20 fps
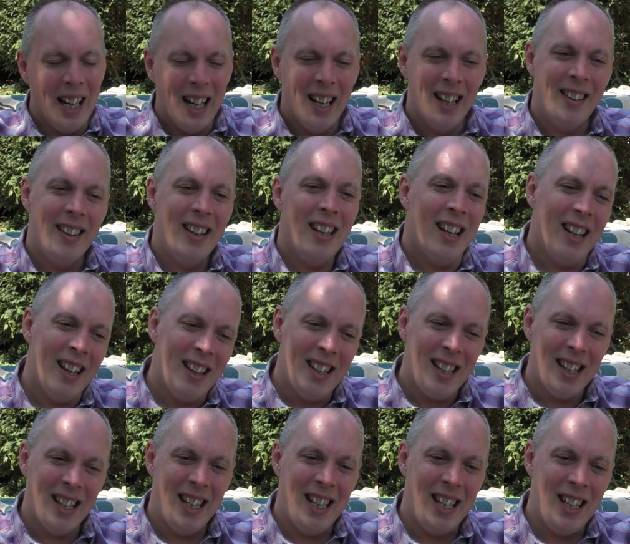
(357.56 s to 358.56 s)
And I think another
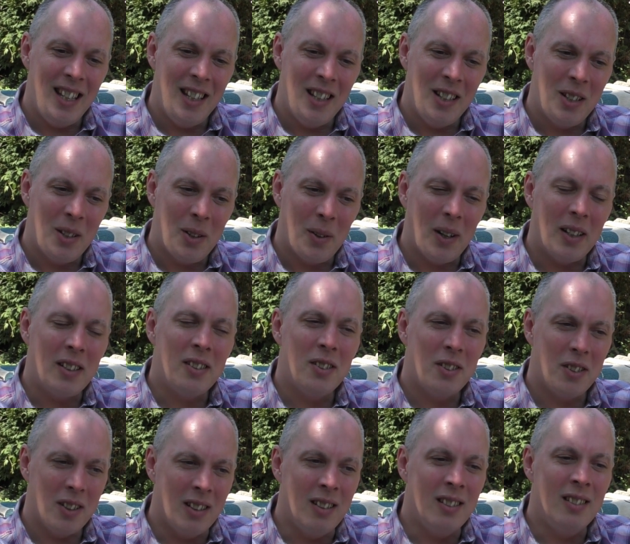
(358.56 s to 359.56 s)
key
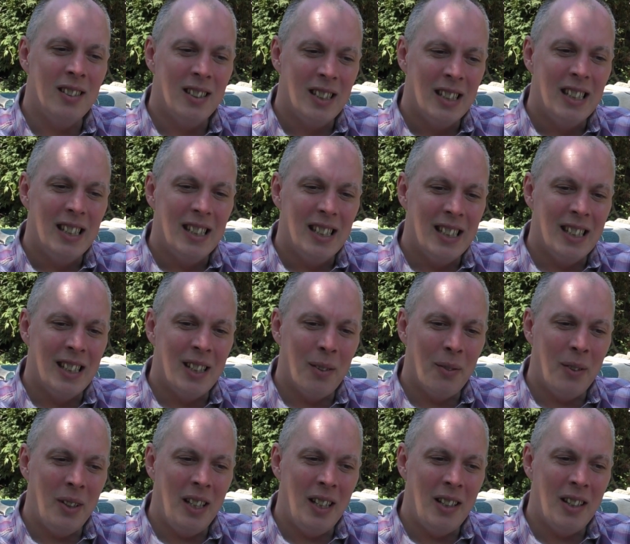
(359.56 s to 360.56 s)
question uh,
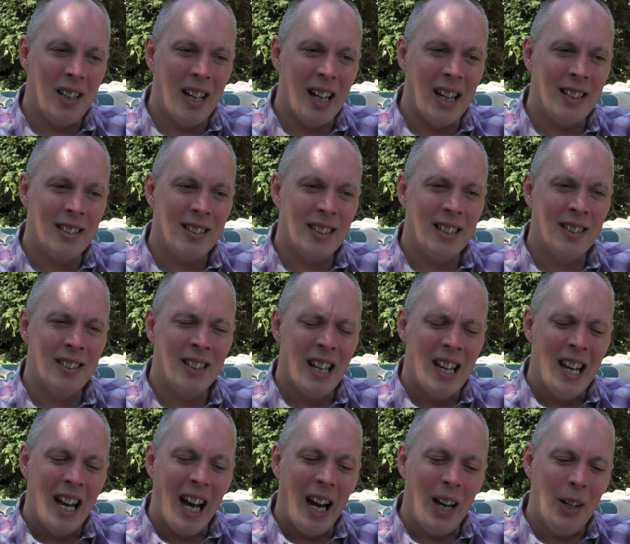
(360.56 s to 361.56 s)
that we need to ask is
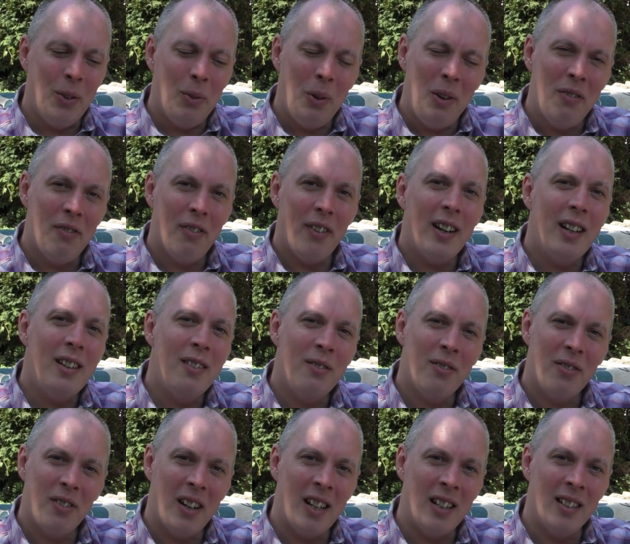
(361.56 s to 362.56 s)
how do we find
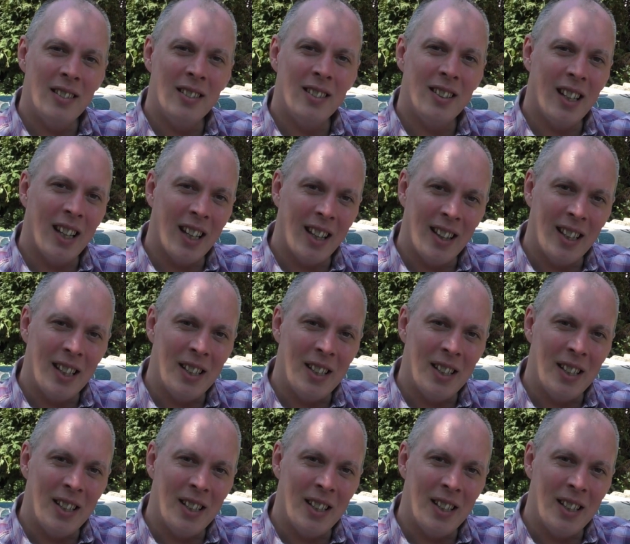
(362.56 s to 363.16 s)
friends like